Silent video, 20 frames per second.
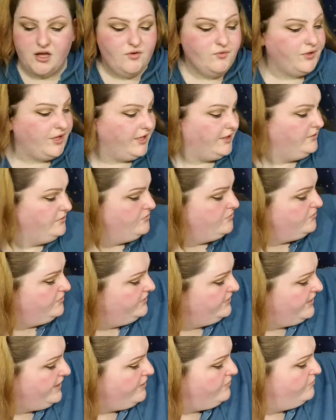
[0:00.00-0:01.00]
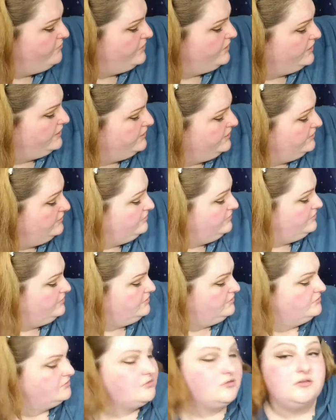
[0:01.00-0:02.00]
Okay, well, that one
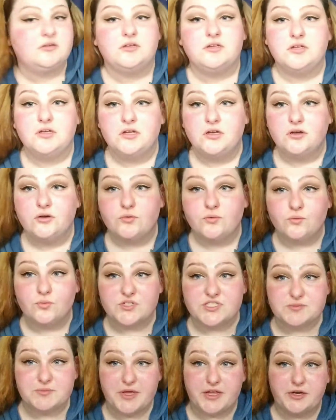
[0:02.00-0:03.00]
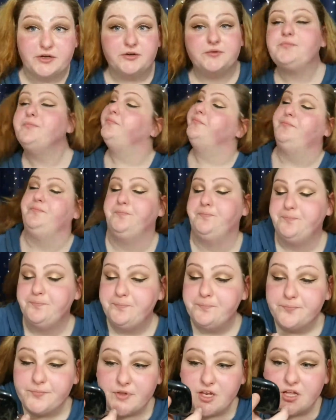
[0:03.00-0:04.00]
was better.
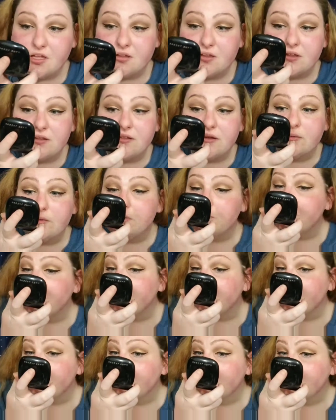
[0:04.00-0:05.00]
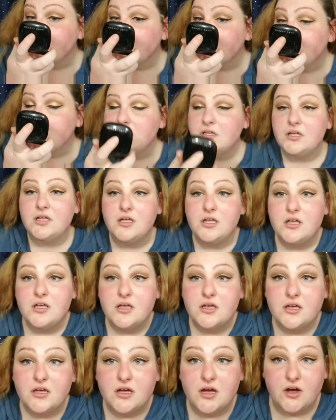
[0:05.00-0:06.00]
I like that one better.
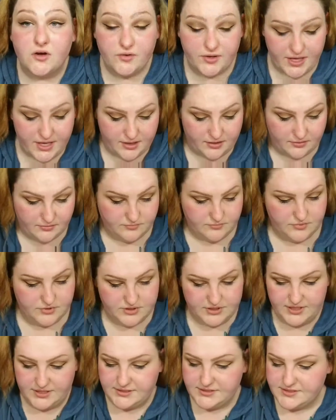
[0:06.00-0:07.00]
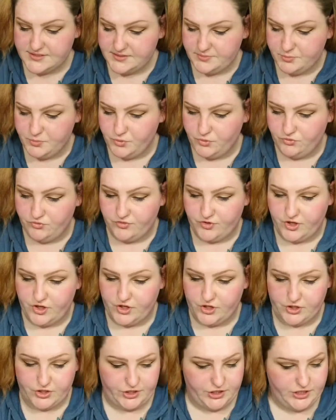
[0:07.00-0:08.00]
Okay, let's move
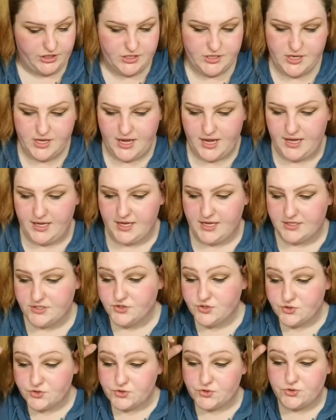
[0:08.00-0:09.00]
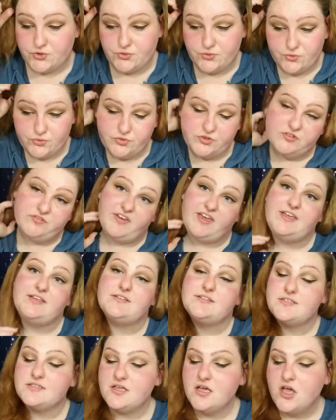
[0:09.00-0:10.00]
on, I guess, to the
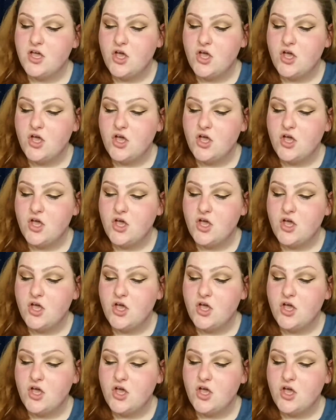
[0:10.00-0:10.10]
face.